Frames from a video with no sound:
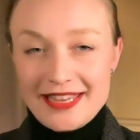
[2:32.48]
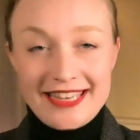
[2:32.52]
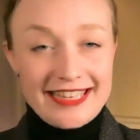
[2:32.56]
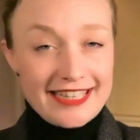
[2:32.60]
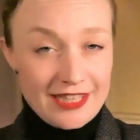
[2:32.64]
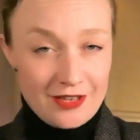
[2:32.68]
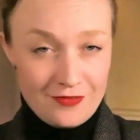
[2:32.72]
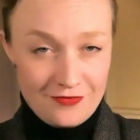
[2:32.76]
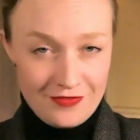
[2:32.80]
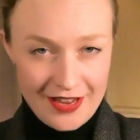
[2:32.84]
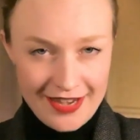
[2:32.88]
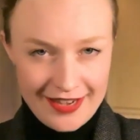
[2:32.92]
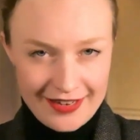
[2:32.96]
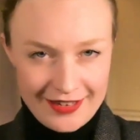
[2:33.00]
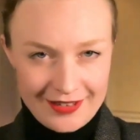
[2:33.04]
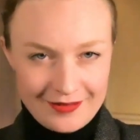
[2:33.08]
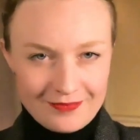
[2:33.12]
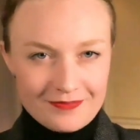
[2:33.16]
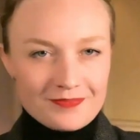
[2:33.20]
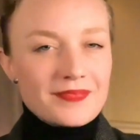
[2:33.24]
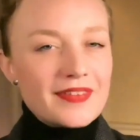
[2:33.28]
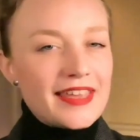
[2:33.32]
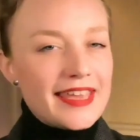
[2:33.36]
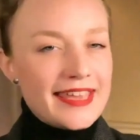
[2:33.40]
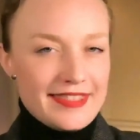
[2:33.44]
is the villain,
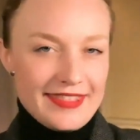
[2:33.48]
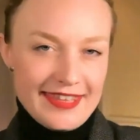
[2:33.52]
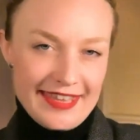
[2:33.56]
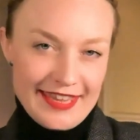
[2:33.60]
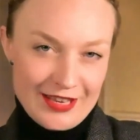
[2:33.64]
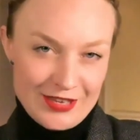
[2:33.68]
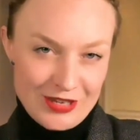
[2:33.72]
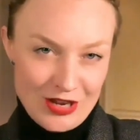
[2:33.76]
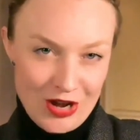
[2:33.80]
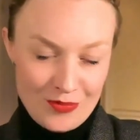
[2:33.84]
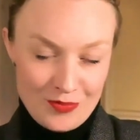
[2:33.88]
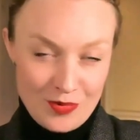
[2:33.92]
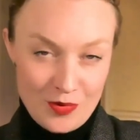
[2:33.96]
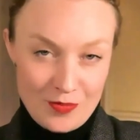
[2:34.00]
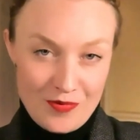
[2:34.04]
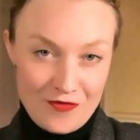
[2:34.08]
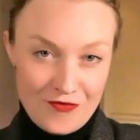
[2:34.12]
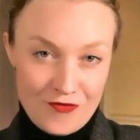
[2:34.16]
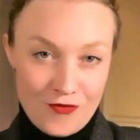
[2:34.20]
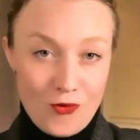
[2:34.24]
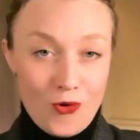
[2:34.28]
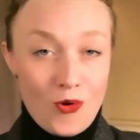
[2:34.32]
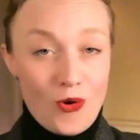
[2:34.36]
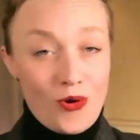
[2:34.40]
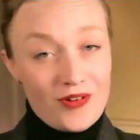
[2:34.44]
in the example
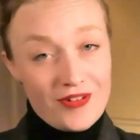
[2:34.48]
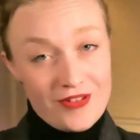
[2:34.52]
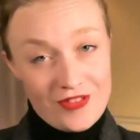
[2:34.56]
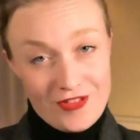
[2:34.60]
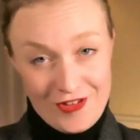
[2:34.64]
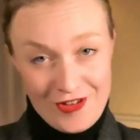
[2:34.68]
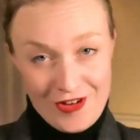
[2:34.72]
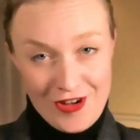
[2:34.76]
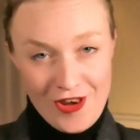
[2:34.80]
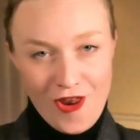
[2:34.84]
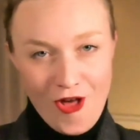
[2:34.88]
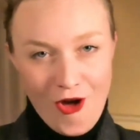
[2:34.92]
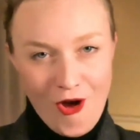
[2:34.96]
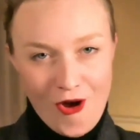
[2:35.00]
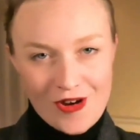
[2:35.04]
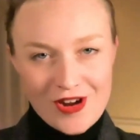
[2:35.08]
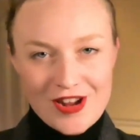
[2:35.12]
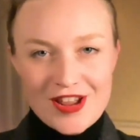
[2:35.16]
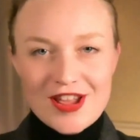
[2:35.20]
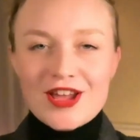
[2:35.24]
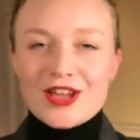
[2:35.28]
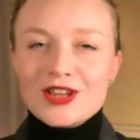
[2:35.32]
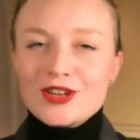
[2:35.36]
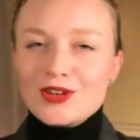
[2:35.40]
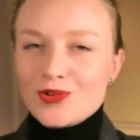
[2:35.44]
before, the clock,
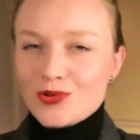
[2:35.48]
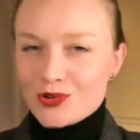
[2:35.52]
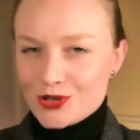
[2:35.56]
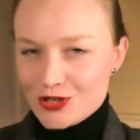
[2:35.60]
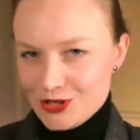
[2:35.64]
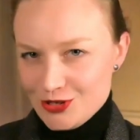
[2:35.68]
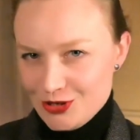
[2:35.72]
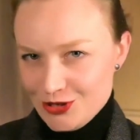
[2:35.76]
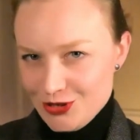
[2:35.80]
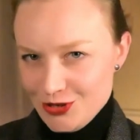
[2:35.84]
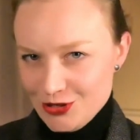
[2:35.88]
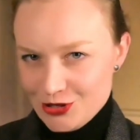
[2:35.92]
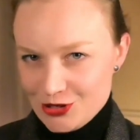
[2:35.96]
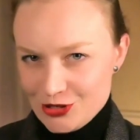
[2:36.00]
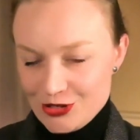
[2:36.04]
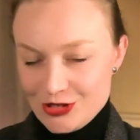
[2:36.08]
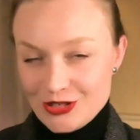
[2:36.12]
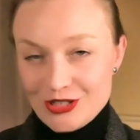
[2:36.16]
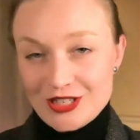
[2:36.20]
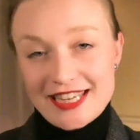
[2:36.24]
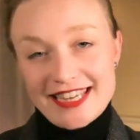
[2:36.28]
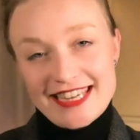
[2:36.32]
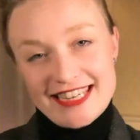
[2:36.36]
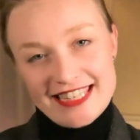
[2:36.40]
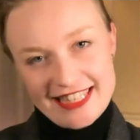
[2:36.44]
your
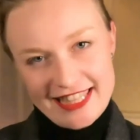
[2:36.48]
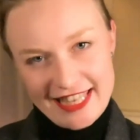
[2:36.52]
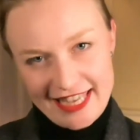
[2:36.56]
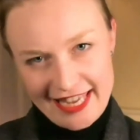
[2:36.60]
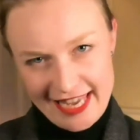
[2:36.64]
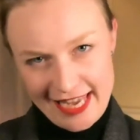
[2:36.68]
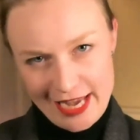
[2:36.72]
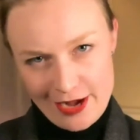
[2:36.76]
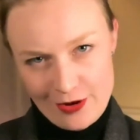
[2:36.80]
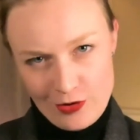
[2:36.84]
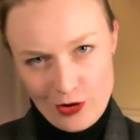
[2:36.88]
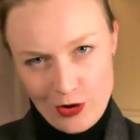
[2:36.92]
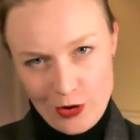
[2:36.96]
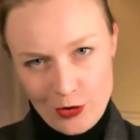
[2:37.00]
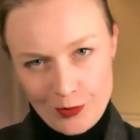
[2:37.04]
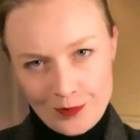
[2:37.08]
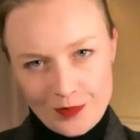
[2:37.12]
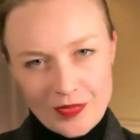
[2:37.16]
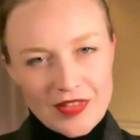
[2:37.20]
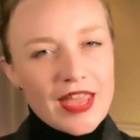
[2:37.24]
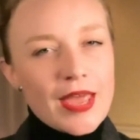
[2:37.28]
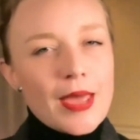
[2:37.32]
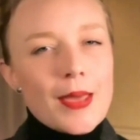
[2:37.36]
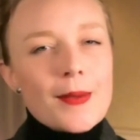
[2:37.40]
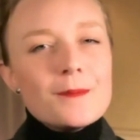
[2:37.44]
solution is the hero.
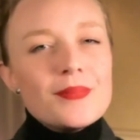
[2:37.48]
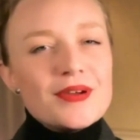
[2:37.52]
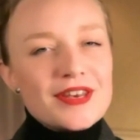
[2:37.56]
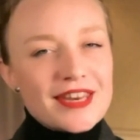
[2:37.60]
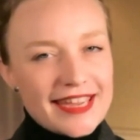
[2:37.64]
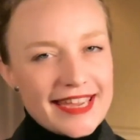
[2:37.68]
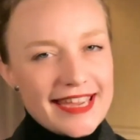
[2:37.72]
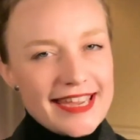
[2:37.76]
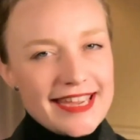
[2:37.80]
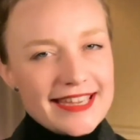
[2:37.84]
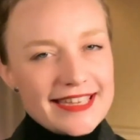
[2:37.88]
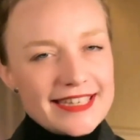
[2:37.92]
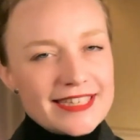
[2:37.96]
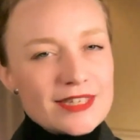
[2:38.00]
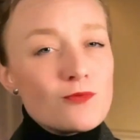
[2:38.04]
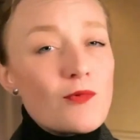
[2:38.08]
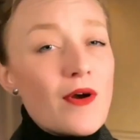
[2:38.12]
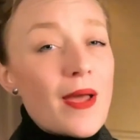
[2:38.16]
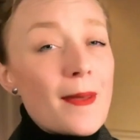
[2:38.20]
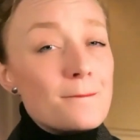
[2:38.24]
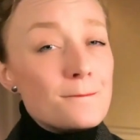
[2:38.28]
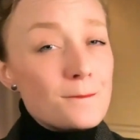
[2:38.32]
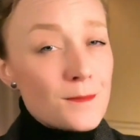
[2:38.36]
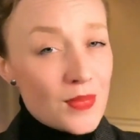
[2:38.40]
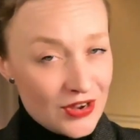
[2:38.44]
But here's
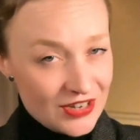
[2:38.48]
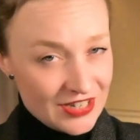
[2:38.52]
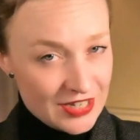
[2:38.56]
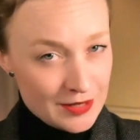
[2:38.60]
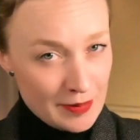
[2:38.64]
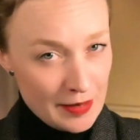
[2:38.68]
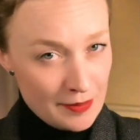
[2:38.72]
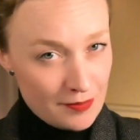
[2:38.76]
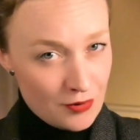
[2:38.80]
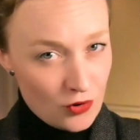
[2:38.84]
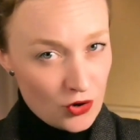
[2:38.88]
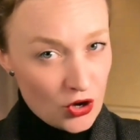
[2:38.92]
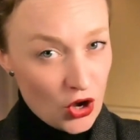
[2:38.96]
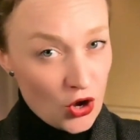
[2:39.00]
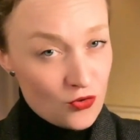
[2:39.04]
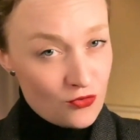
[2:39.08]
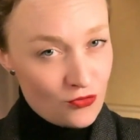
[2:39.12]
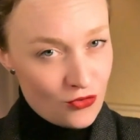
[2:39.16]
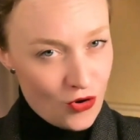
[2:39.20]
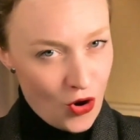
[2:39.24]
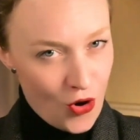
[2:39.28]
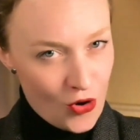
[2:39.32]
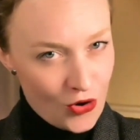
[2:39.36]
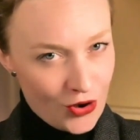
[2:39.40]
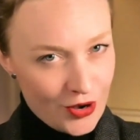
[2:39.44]
where most people go
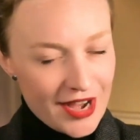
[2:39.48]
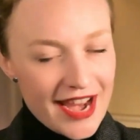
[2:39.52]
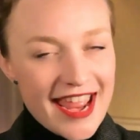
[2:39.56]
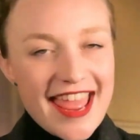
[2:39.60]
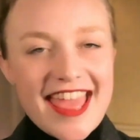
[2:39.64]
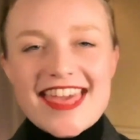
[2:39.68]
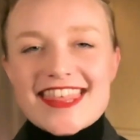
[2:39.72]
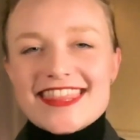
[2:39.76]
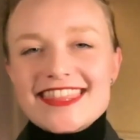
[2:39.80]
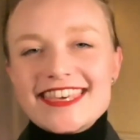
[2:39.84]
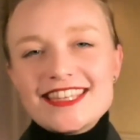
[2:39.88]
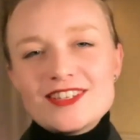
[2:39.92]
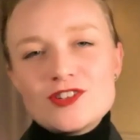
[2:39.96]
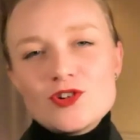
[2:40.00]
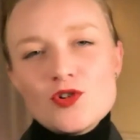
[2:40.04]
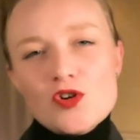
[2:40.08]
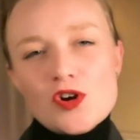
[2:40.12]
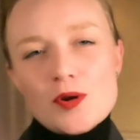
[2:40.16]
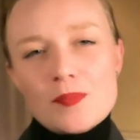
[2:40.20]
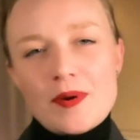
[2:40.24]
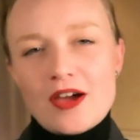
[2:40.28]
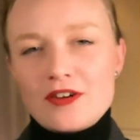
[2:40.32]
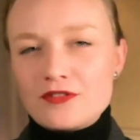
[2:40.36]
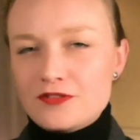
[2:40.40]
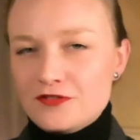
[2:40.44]
wrong. They talk
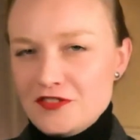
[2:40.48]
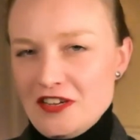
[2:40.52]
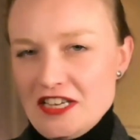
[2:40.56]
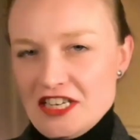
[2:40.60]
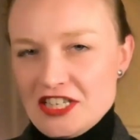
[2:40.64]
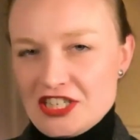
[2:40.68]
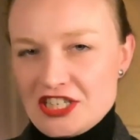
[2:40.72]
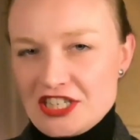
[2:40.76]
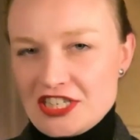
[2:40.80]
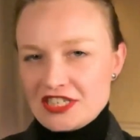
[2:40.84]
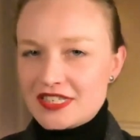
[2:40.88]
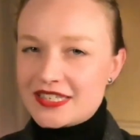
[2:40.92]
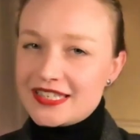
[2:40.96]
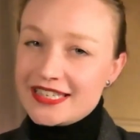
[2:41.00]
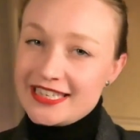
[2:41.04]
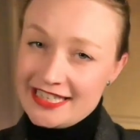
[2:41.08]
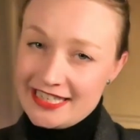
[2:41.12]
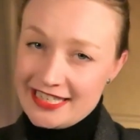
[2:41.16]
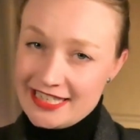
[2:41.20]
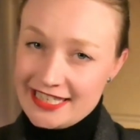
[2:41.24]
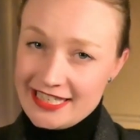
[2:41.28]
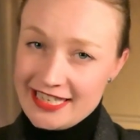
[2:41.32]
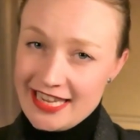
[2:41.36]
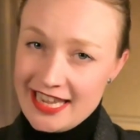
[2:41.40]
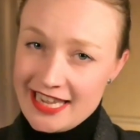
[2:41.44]
about features
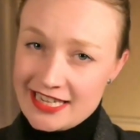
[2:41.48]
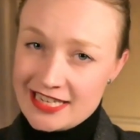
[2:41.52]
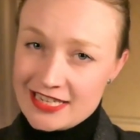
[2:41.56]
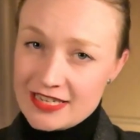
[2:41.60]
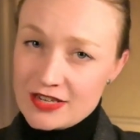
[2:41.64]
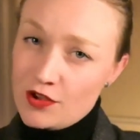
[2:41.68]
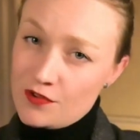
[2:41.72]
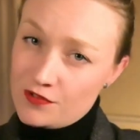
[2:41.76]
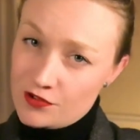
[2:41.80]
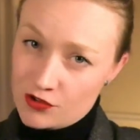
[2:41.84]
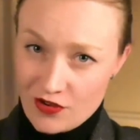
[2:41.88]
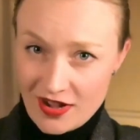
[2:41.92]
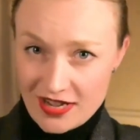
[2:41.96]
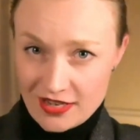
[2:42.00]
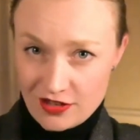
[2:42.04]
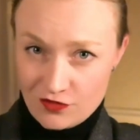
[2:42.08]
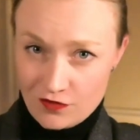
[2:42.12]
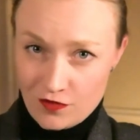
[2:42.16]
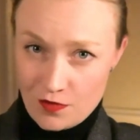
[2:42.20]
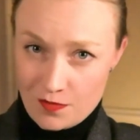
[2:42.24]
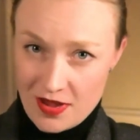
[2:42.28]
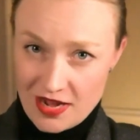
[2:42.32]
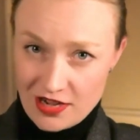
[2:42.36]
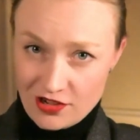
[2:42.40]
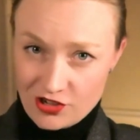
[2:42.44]
instead of
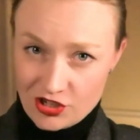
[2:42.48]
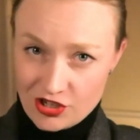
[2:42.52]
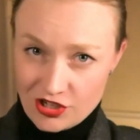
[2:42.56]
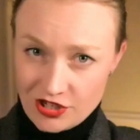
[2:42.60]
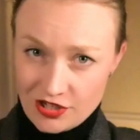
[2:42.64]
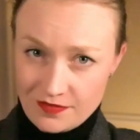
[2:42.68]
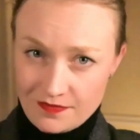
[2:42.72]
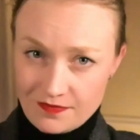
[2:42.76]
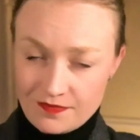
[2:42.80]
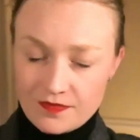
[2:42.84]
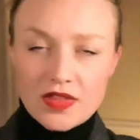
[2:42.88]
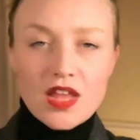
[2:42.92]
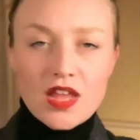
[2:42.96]
transformation.